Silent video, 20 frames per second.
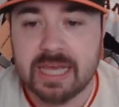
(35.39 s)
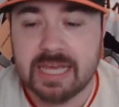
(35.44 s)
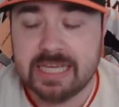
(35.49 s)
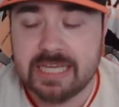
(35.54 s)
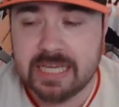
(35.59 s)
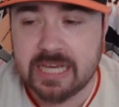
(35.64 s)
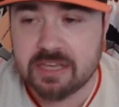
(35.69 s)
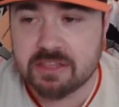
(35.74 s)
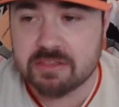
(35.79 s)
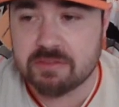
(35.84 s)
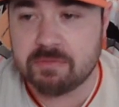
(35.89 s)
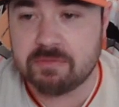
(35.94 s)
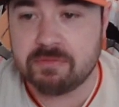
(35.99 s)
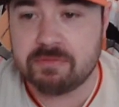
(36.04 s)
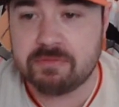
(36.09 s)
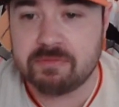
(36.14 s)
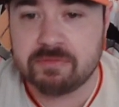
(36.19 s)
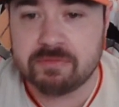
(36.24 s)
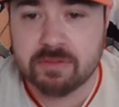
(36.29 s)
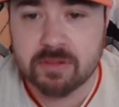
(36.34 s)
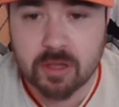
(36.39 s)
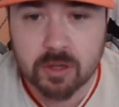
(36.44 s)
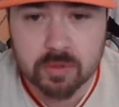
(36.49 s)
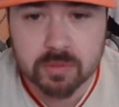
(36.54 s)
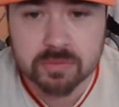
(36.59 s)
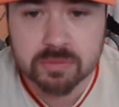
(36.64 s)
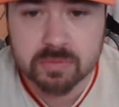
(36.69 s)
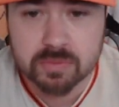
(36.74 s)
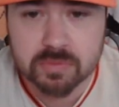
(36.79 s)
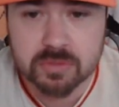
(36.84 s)
He has
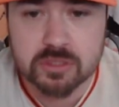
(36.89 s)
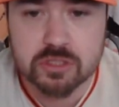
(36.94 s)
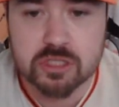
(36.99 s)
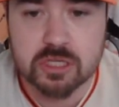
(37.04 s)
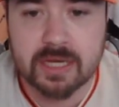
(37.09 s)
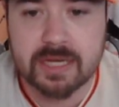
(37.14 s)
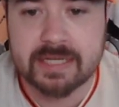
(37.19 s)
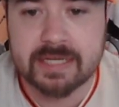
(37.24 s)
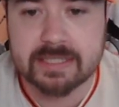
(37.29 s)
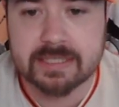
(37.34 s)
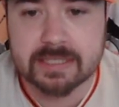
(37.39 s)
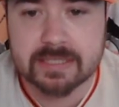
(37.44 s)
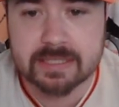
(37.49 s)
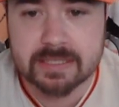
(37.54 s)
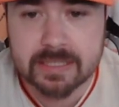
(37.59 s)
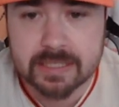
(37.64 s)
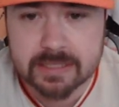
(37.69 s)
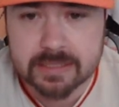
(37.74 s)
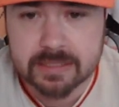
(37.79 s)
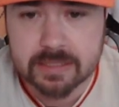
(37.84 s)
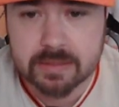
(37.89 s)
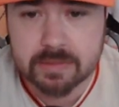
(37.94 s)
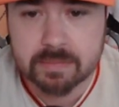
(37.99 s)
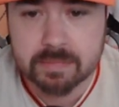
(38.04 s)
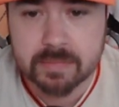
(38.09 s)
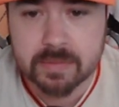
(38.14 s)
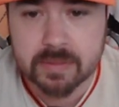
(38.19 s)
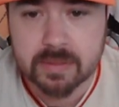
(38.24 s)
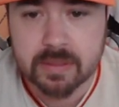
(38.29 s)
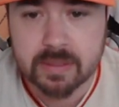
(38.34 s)
flown through the Giants
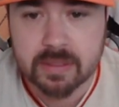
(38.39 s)
system.